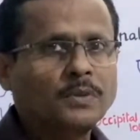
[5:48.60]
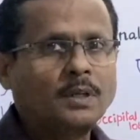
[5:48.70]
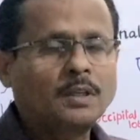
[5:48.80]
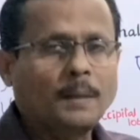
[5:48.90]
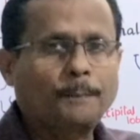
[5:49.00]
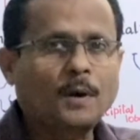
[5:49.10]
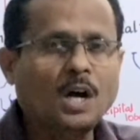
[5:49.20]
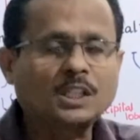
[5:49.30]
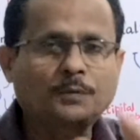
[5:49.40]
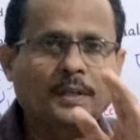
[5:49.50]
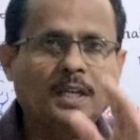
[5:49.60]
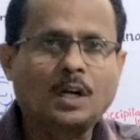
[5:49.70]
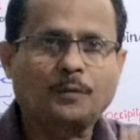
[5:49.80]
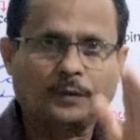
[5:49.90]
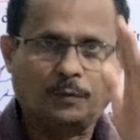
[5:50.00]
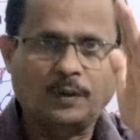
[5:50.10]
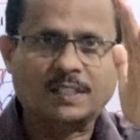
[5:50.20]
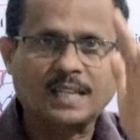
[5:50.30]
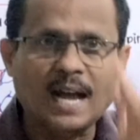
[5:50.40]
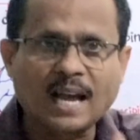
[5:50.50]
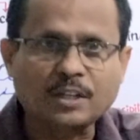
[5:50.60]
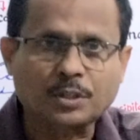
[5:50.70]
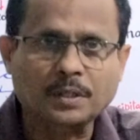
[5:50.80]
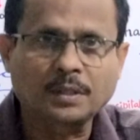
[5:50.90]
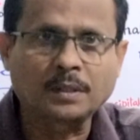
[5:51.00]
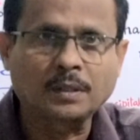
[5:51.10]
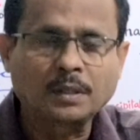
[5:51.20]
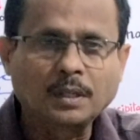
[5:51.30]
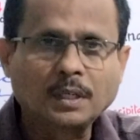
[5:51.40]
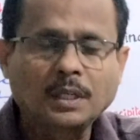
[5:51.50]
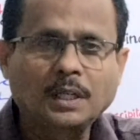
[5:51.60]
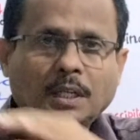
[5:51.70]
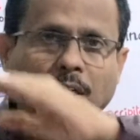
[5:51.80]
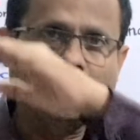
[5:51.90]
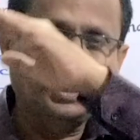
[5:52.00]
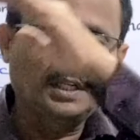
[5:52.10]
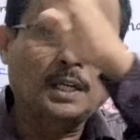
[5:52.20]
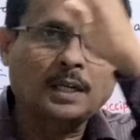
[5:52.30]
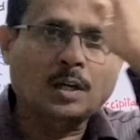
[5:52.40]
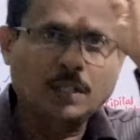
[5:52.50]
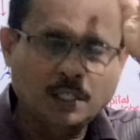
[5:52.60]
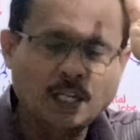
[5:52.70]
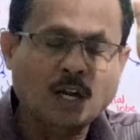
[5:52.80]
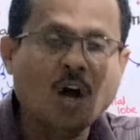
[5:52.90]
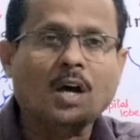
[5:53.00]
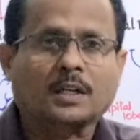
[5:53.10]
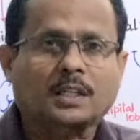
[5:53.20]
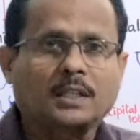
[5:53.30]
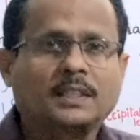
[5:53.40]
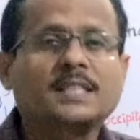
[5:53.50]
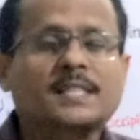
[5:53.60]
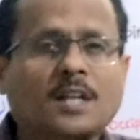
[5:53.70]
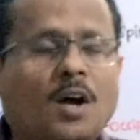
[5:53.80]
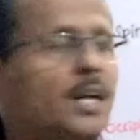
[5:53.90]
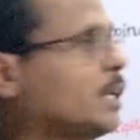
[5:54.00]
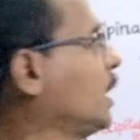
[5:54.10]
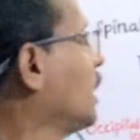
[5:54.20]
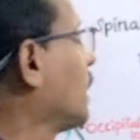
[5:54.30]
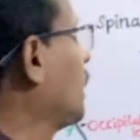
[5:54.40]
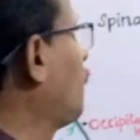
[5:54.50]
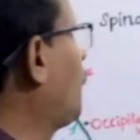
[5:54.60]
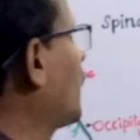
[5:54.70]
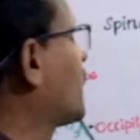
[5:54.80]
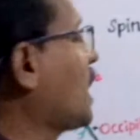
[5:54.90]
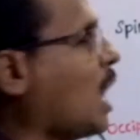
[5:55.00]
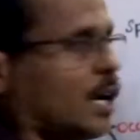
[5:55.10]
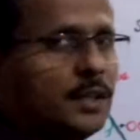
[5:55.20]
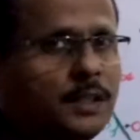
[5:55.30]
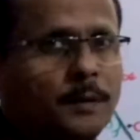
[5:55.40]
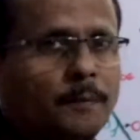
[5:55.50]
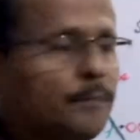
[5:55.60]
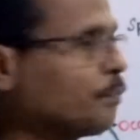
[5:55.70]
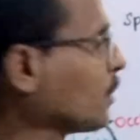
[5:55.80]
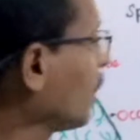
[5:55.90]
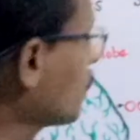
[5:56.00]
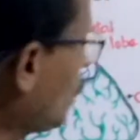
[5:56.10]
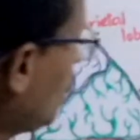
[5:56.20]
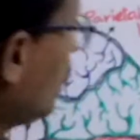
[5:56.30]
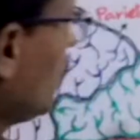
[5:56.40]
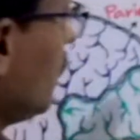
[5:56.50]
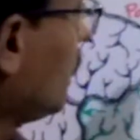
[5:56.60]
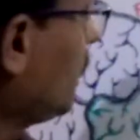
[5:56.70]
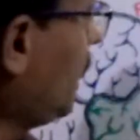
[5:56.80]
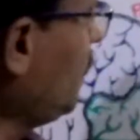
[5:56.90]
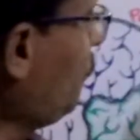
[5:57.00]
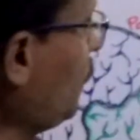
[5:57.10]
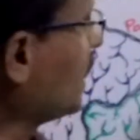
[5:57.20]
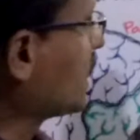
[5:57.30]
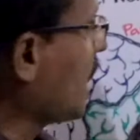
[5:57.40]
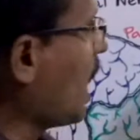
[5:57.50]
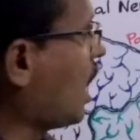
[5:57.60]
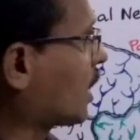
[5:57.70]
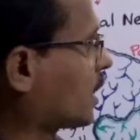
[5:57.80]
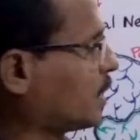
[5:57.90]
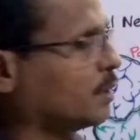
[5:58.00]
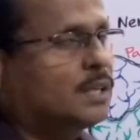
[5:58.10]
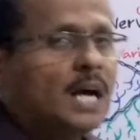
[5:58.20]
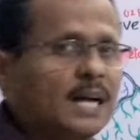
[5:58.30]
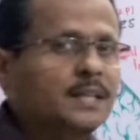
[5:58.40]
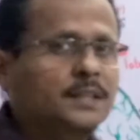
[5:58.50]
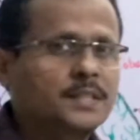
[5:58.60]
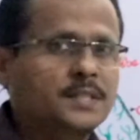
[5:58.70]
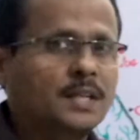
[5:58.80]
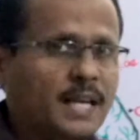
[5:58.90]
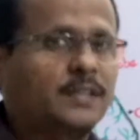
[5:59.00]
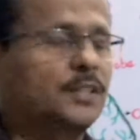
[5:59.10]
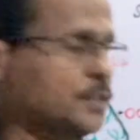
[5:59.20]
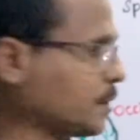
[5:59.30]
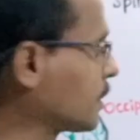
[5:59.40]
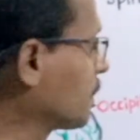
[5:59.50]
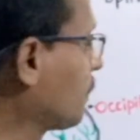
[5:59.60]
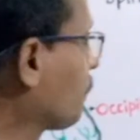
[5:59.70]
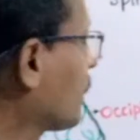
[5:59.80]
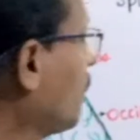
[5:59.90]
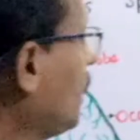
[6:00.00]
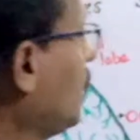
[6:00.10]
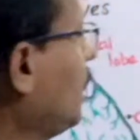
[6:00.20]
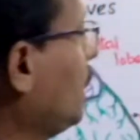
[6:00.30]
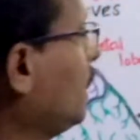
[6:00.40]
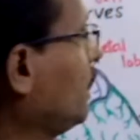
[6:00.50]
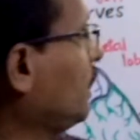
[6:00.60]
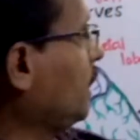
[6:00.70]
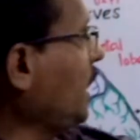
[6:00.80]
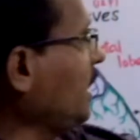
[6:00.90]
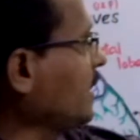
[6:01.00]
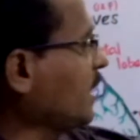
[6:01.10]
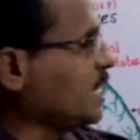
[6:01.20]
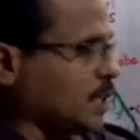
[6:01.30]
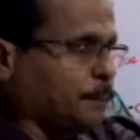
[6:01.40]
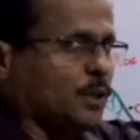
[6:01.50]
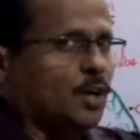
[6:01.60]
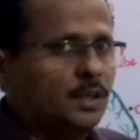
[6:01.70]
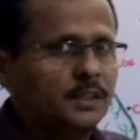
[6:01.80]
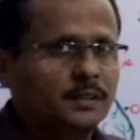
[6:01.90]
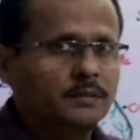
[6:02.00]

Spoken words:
The pathway of reflex action in an arc is called reflex arc. So the reflex arc occurs like this. There is a receptor organ.